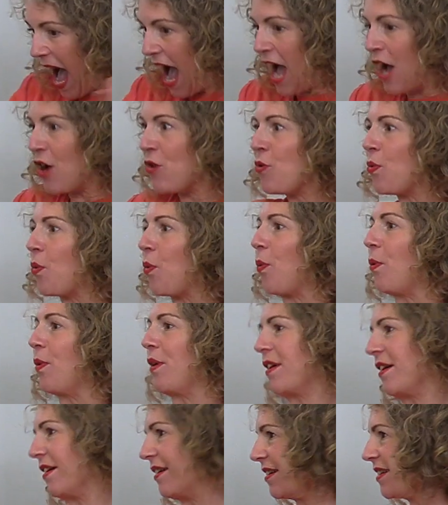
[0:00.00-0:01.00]

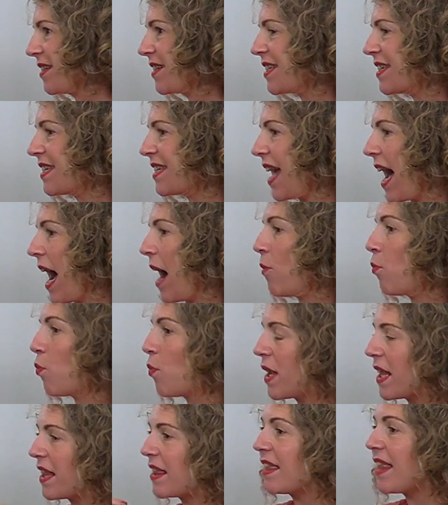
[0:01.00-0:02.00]
outwards
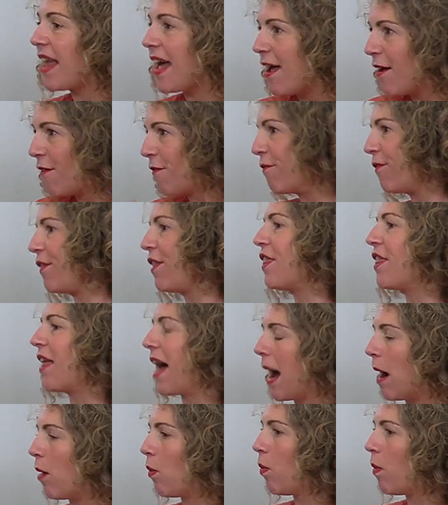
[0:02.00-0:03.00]
and we live
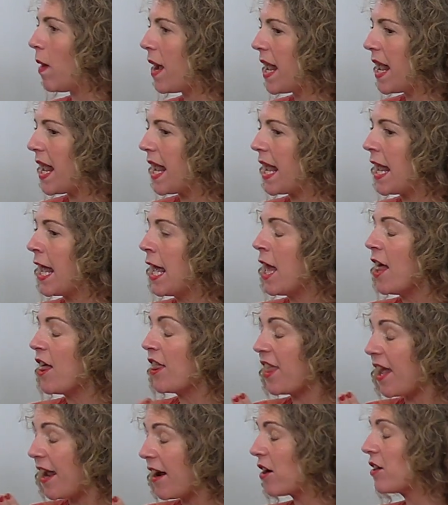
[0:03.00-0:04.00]
that way.
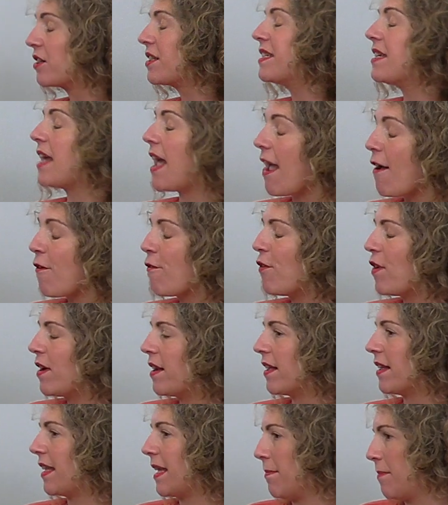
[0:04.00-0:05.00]
They are
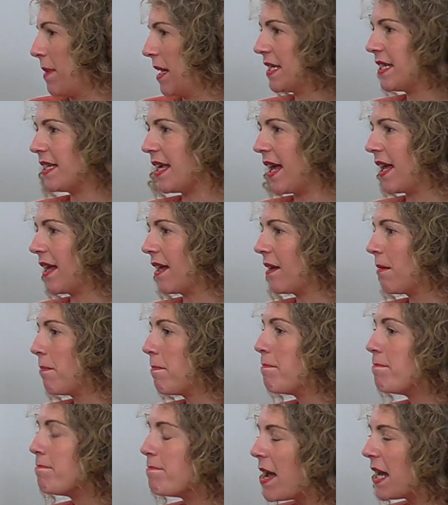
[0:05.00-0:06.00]
definitely
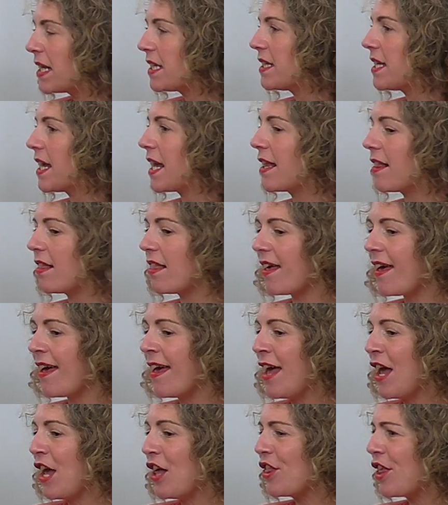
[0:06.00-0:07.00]
missing
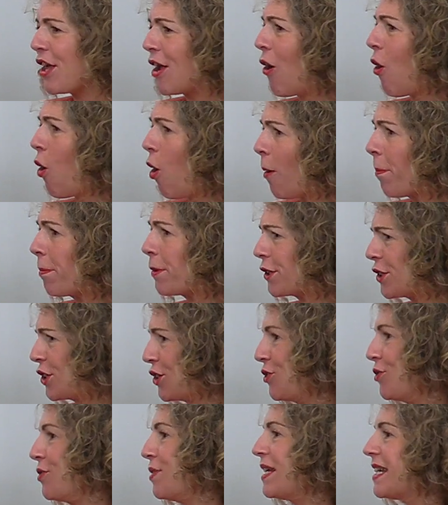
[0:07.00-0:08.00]
the
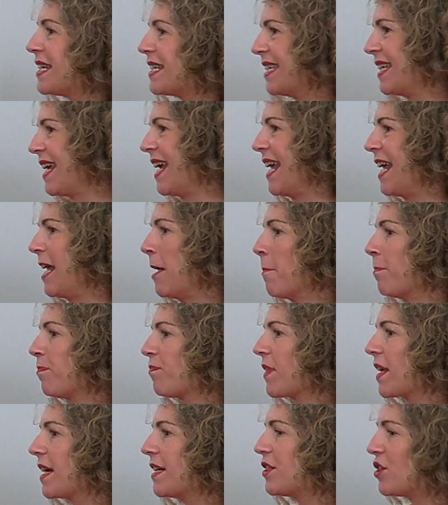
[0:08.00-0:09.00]
opportunity
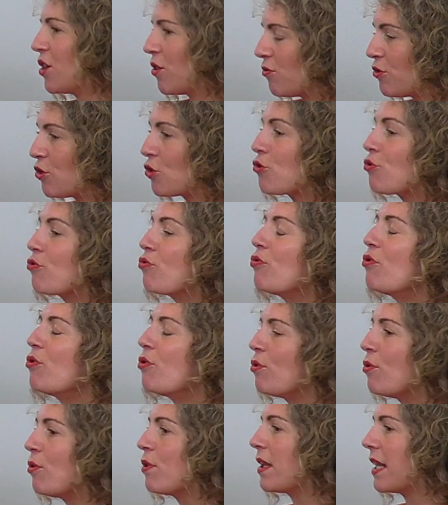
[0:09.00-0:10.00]
to
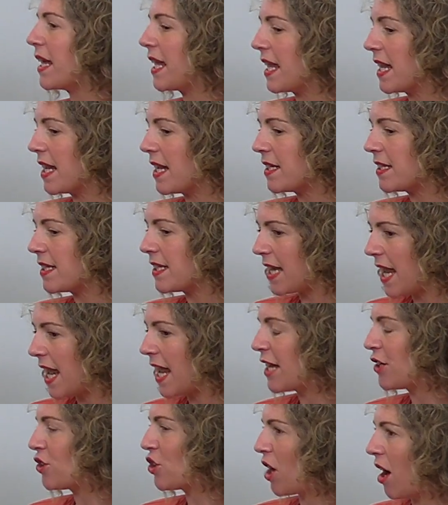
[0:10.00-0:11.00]
truly
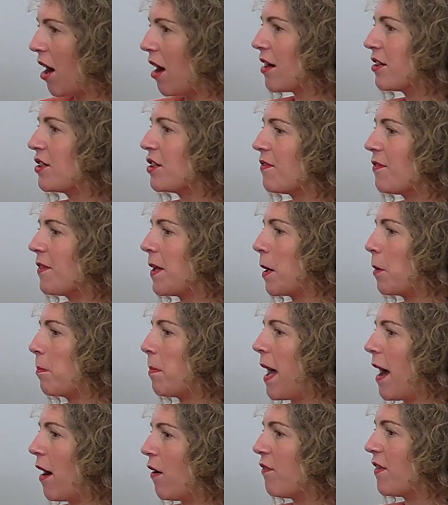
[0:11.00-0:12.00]
take charge of their
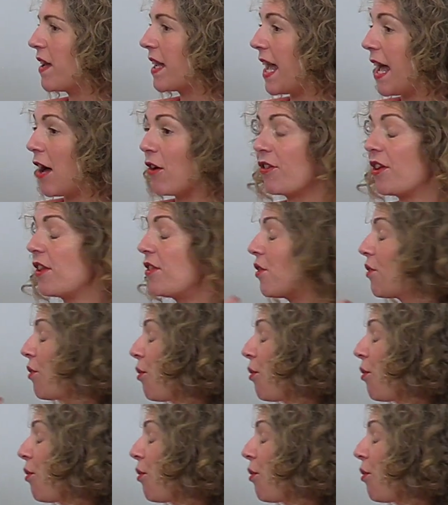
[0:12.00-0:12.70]
pelvic health and